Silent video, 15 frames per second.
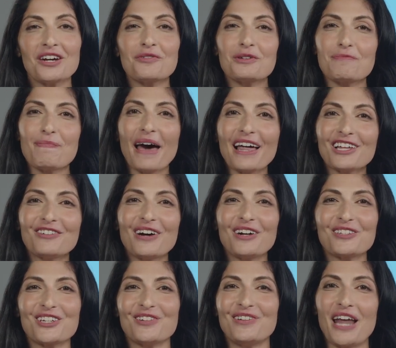With Palo
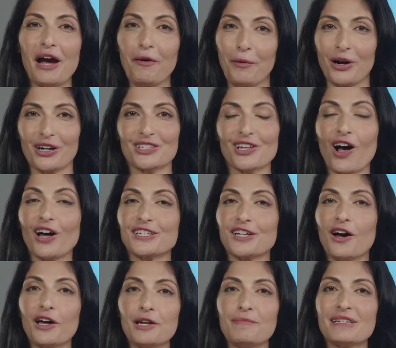Alto Network's
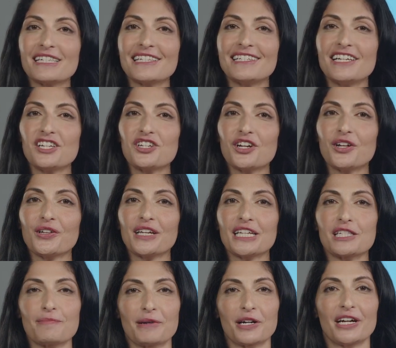Autonomous Digital
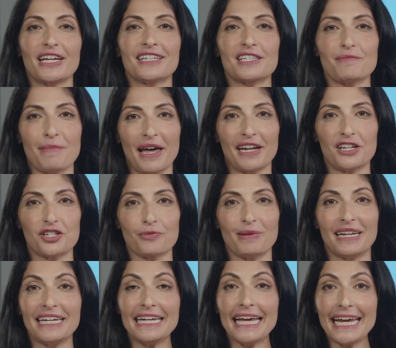Experience
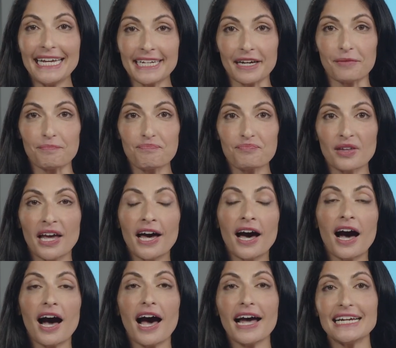Management, ADEM,
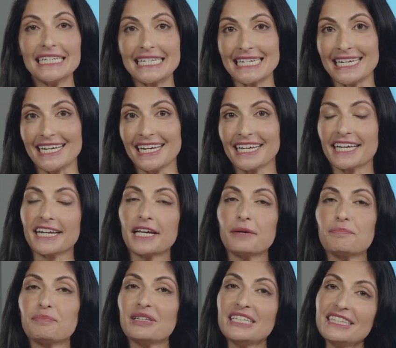IT can
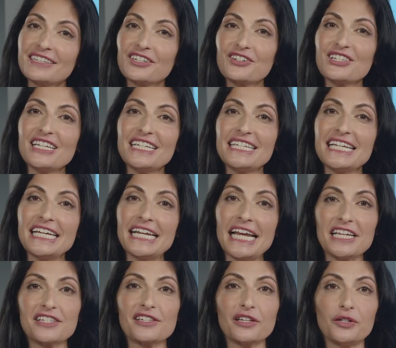complete their
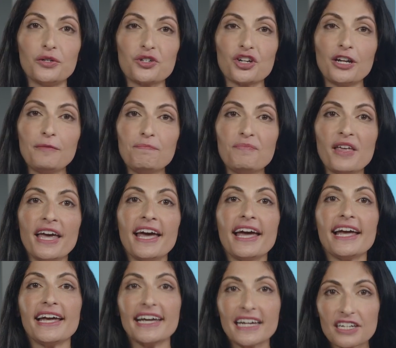ZTNA solution
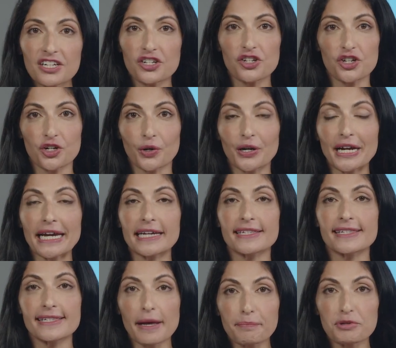and ensure
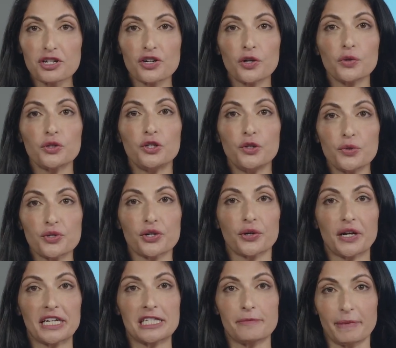exceptional user
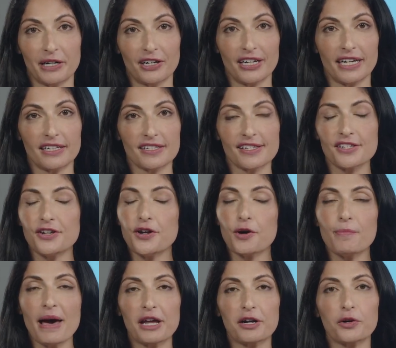experience no
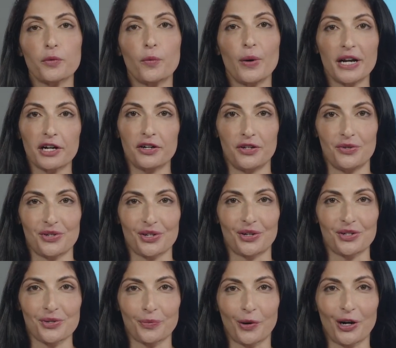matter where
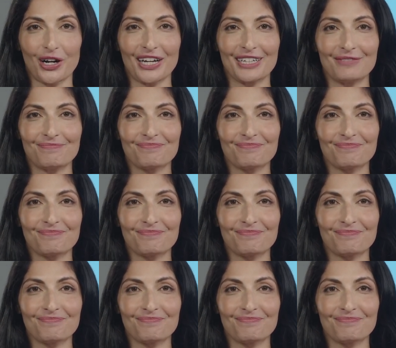users work.